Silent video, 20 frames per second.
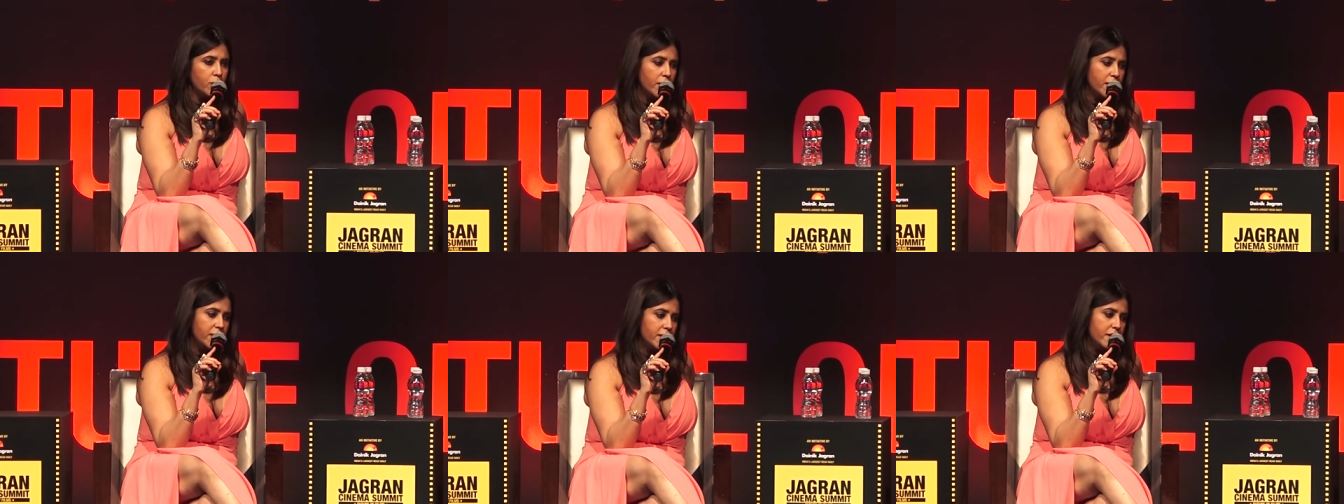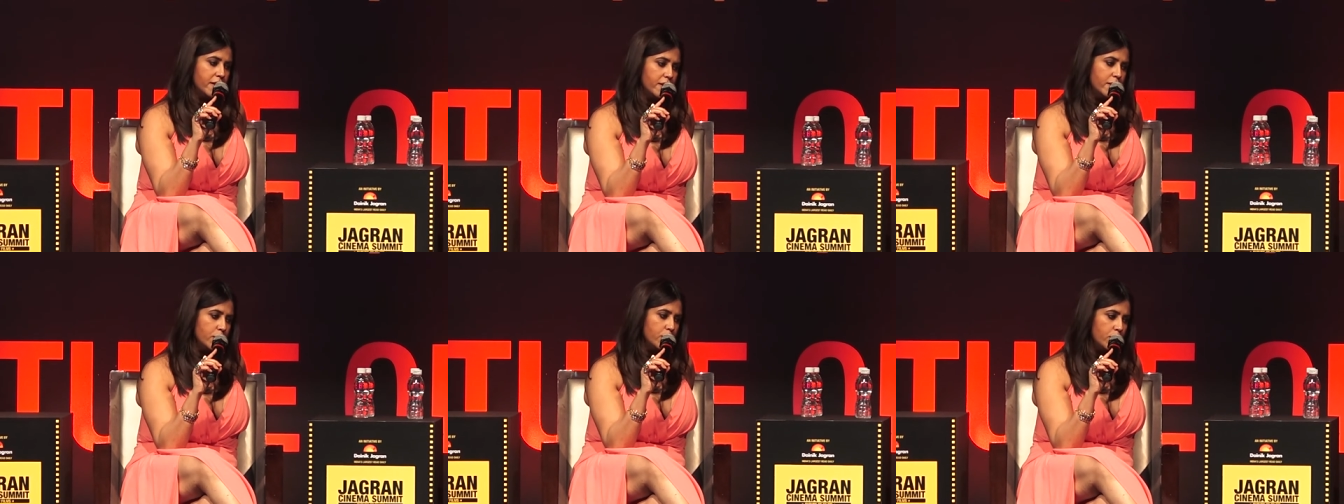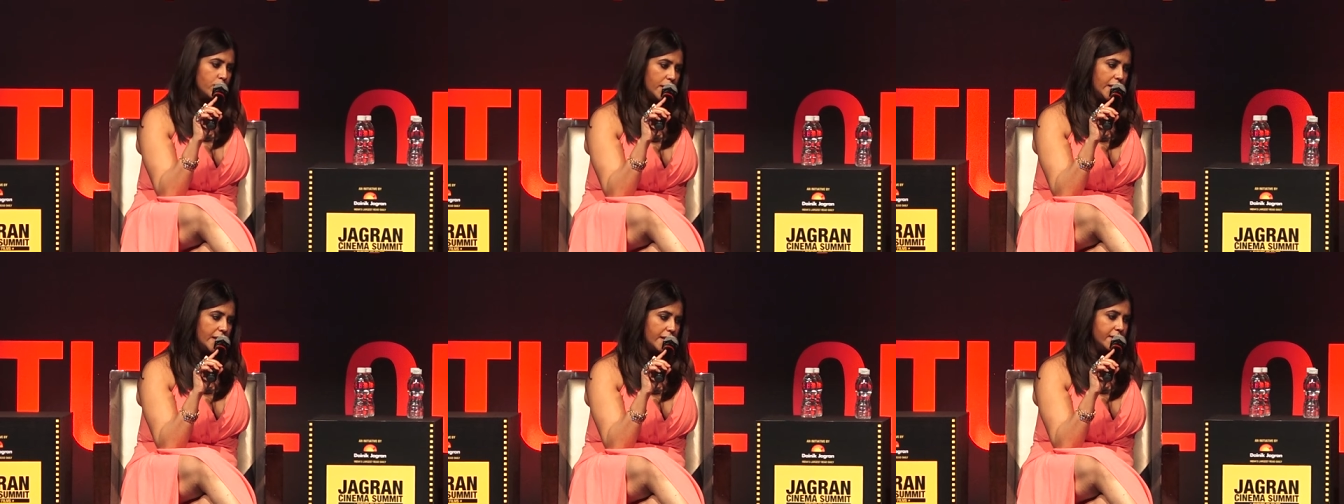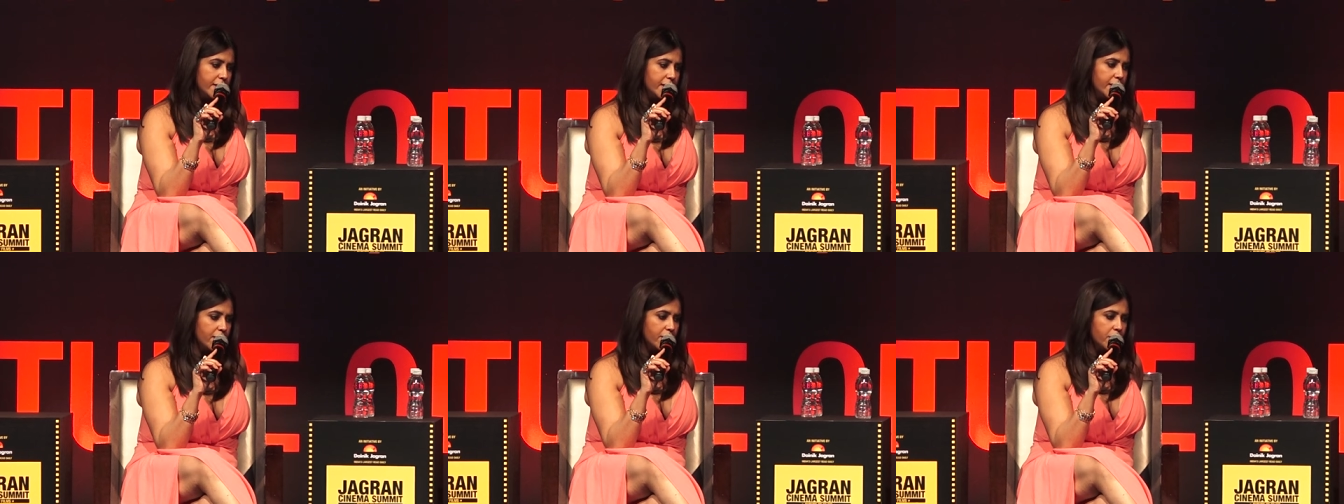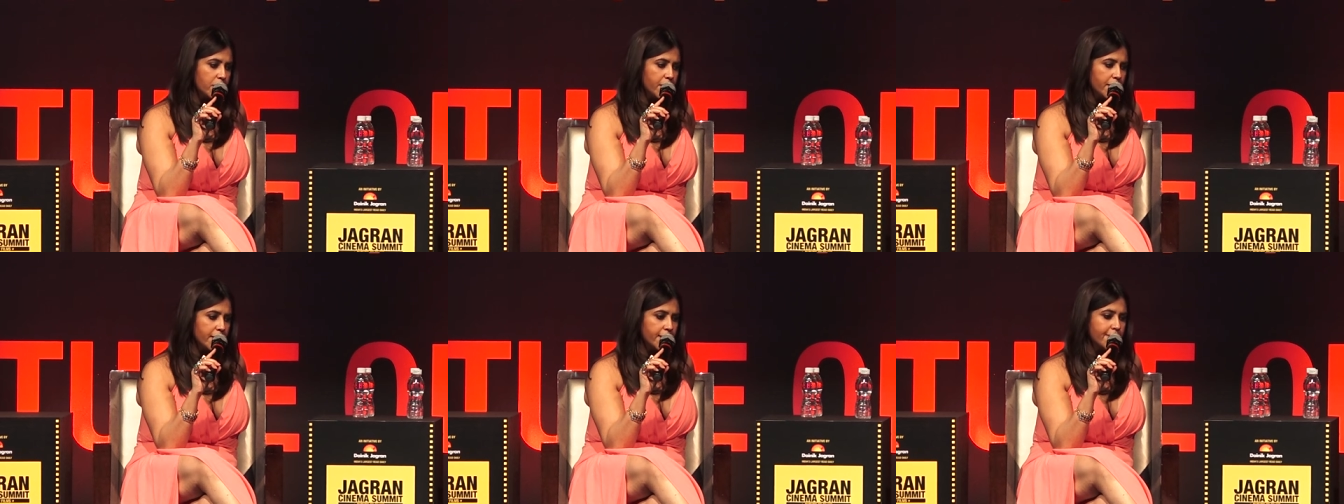one didn't do well and the
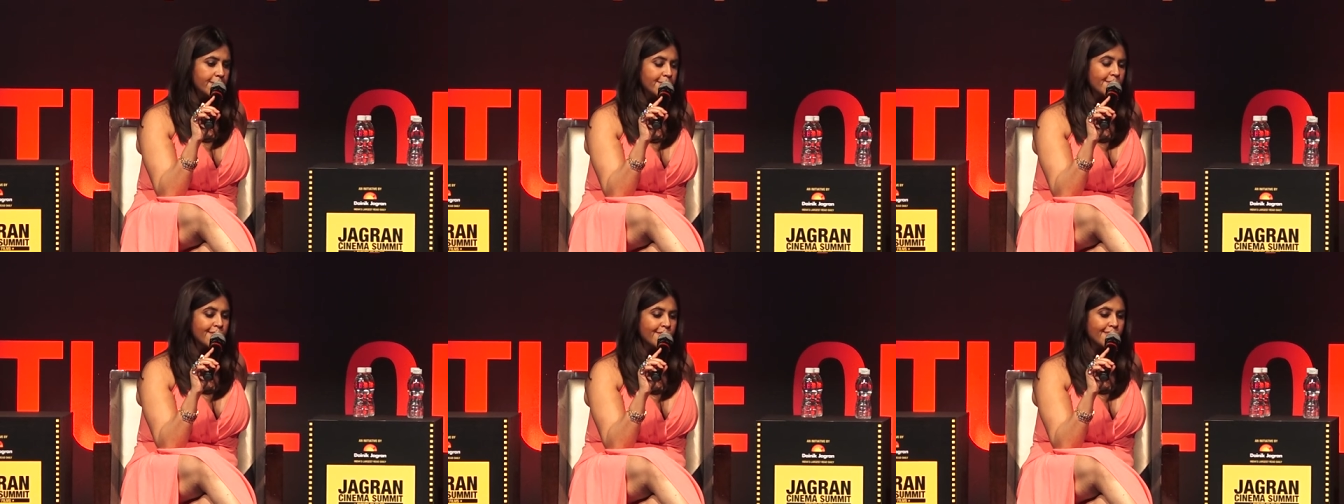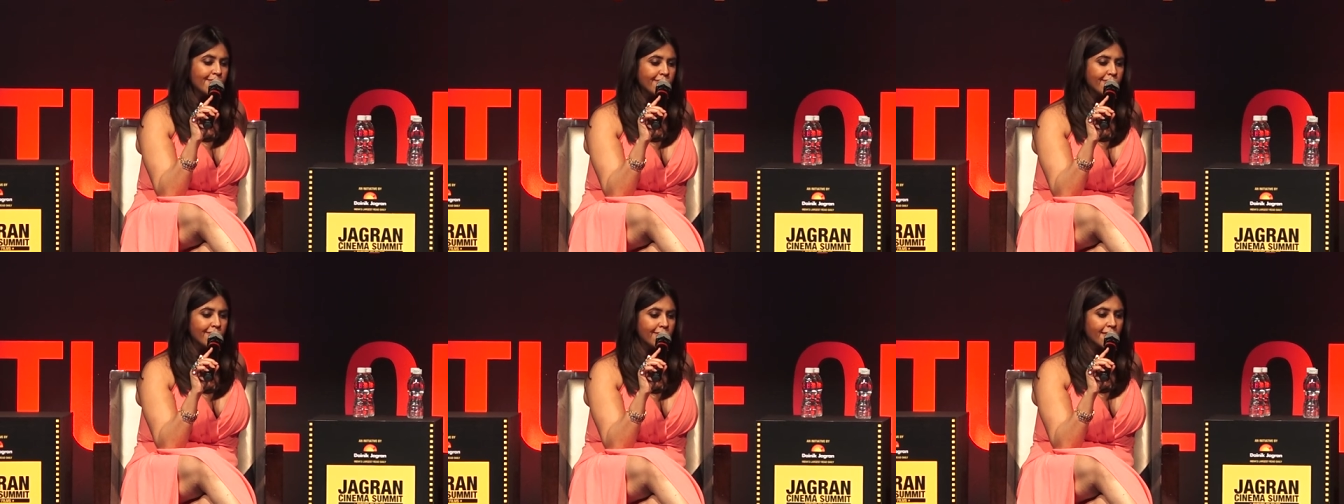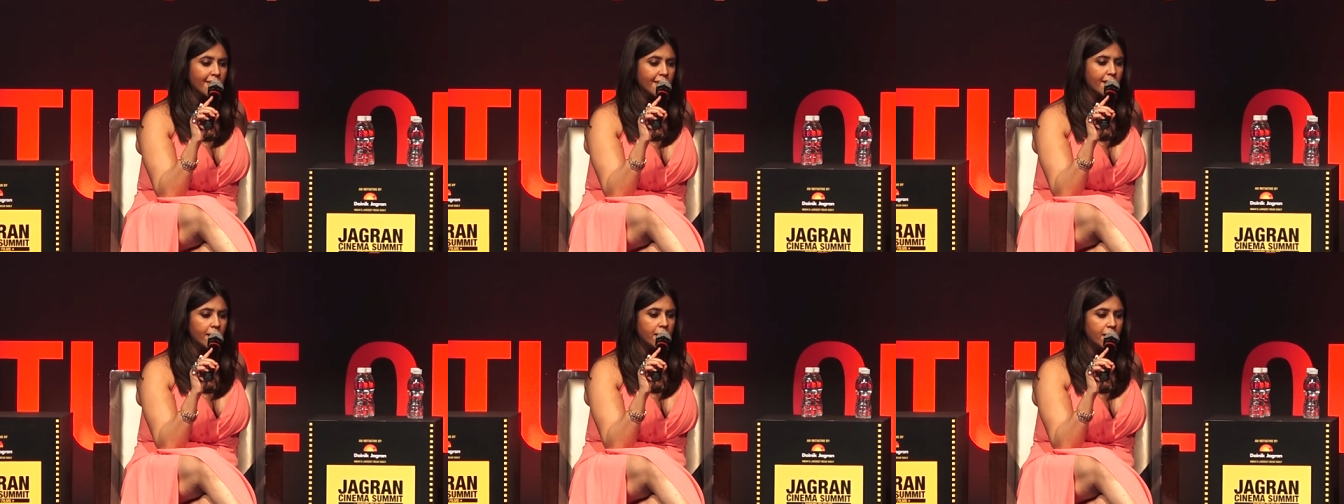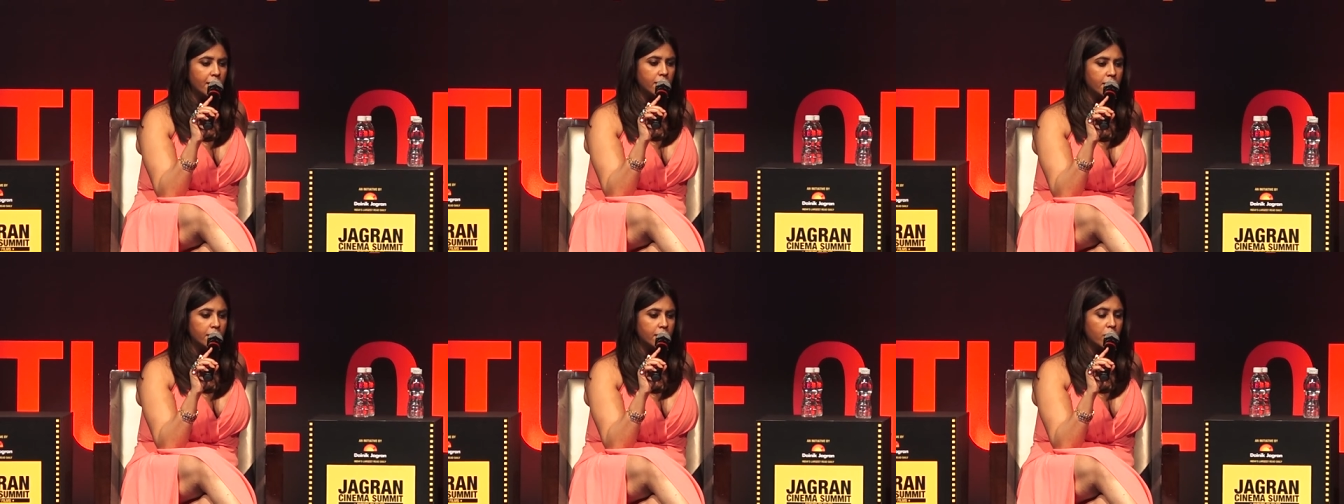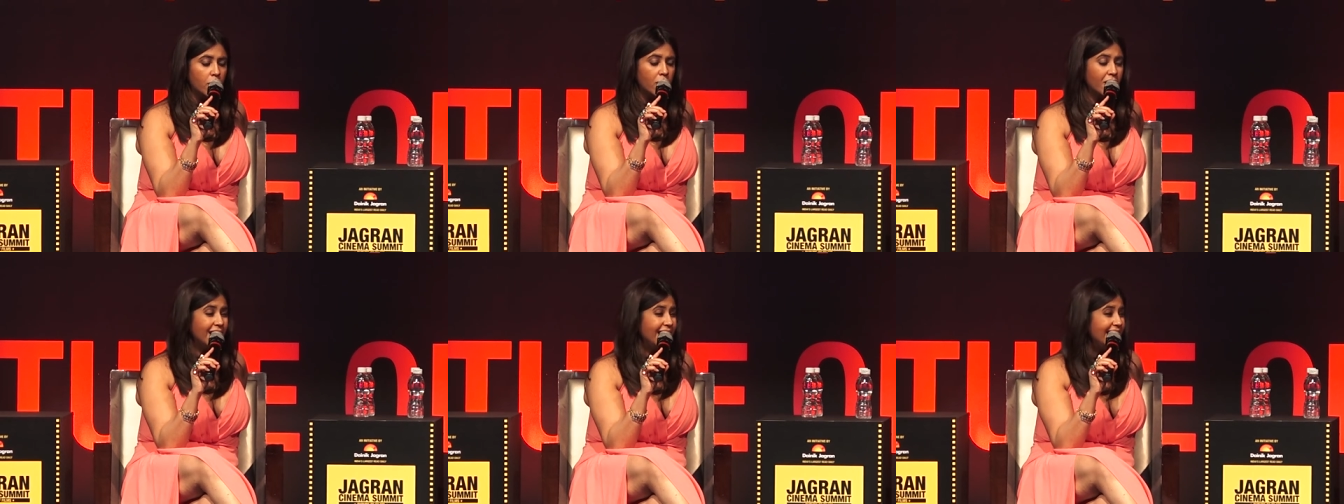other one uh,
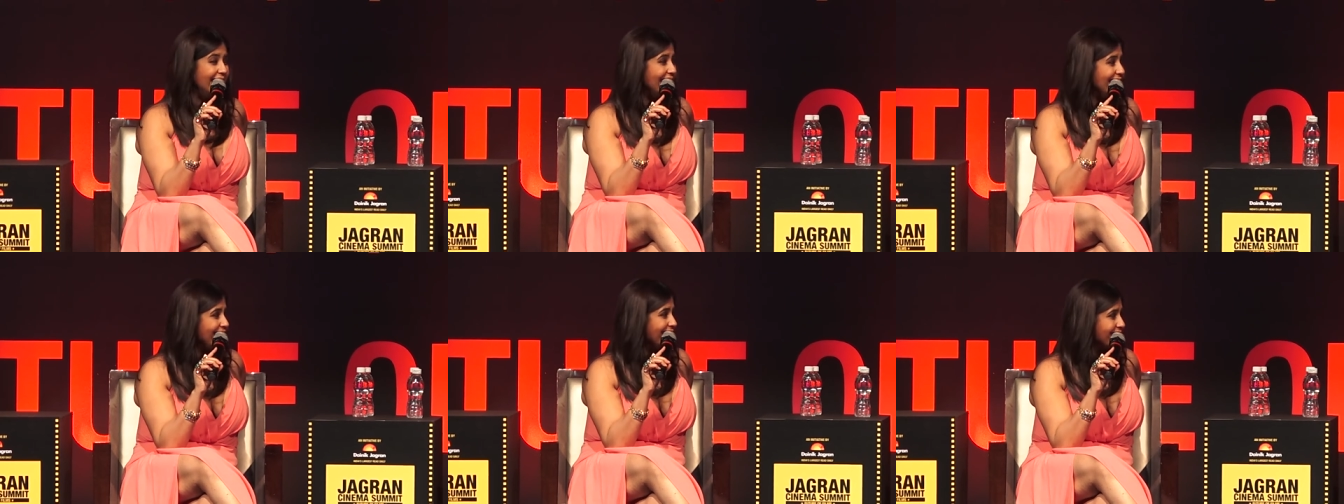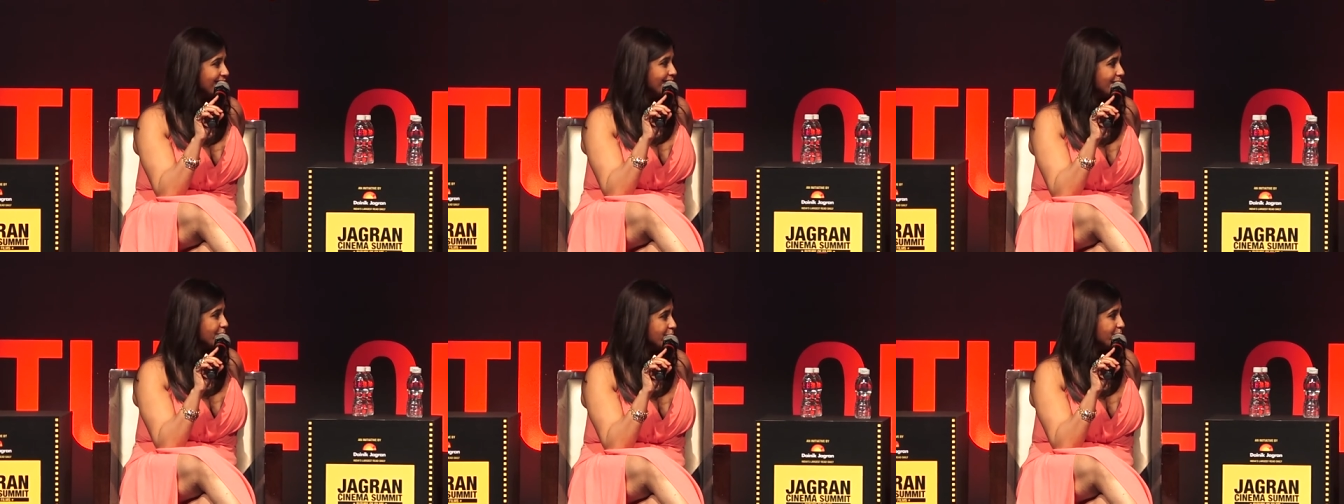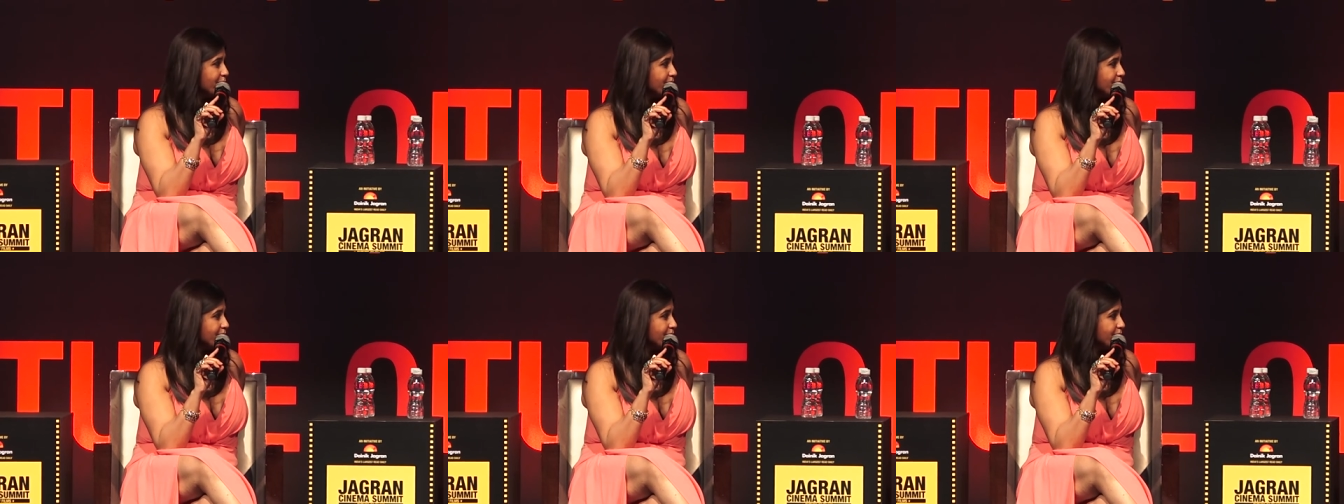got leaked.